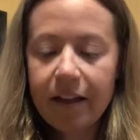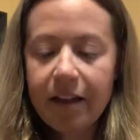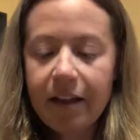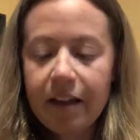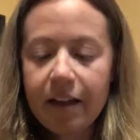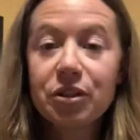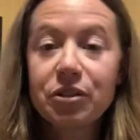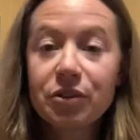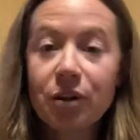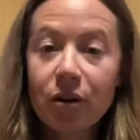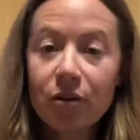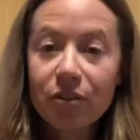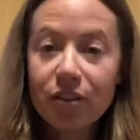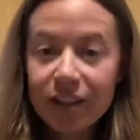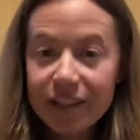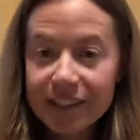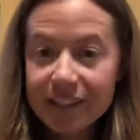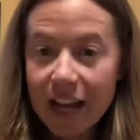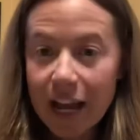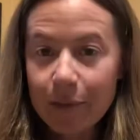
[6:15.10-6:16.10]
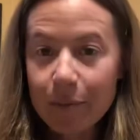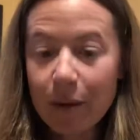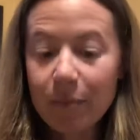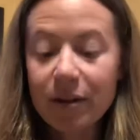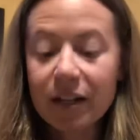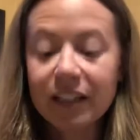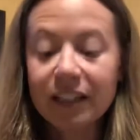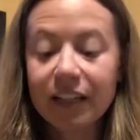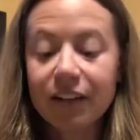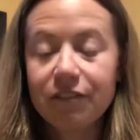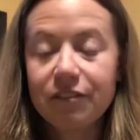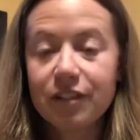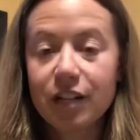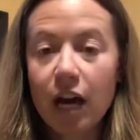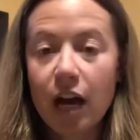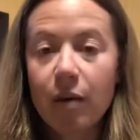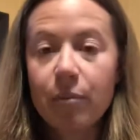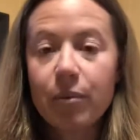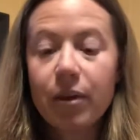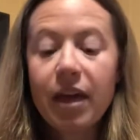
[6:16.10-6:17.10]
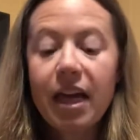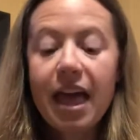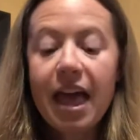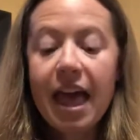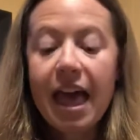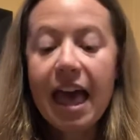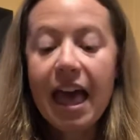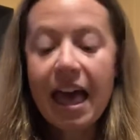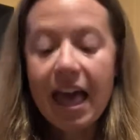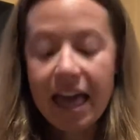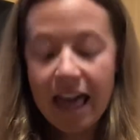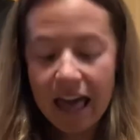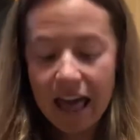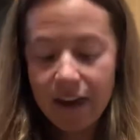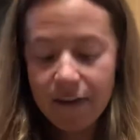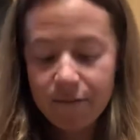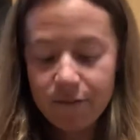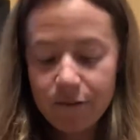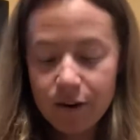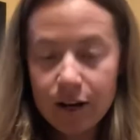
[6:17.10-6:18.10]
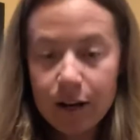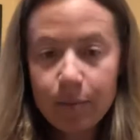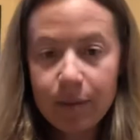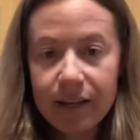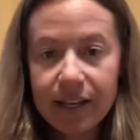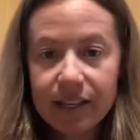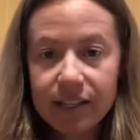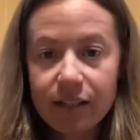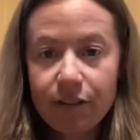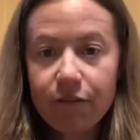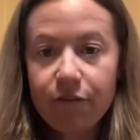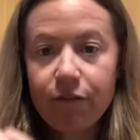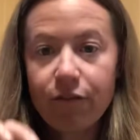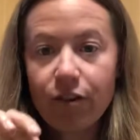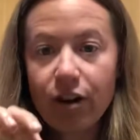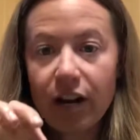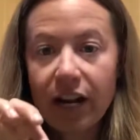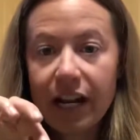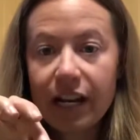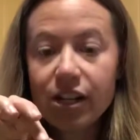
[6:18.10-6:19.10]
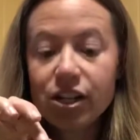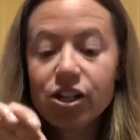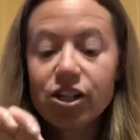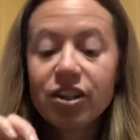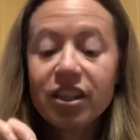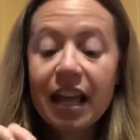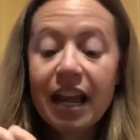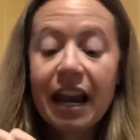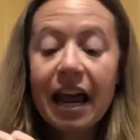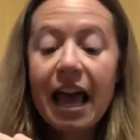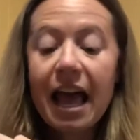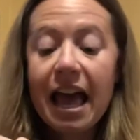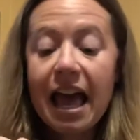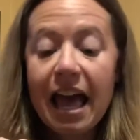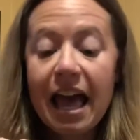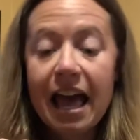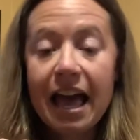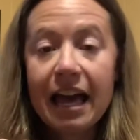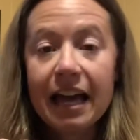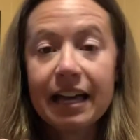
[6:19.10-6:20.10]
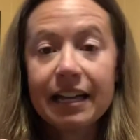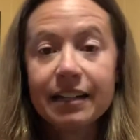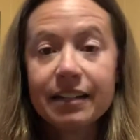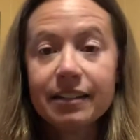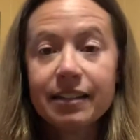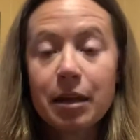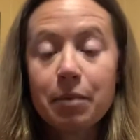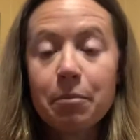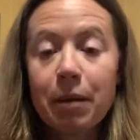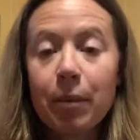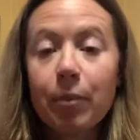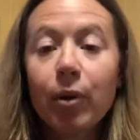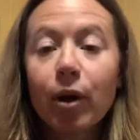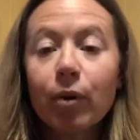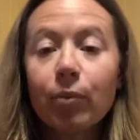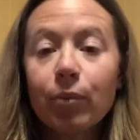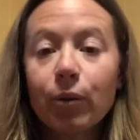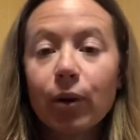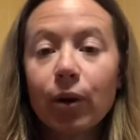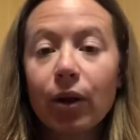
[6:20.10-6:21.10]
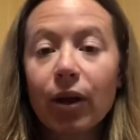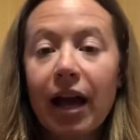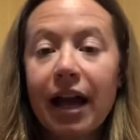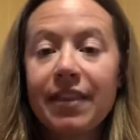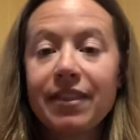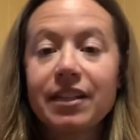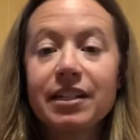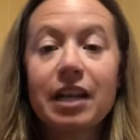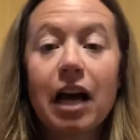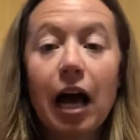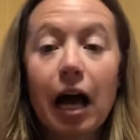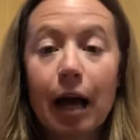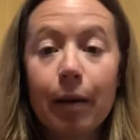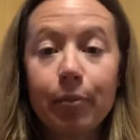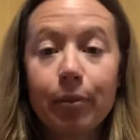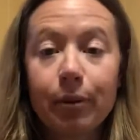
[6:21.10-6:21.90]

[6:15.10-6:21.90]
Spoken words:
So this time I'm gonna lift up every piece of fringe that has my purple at the top.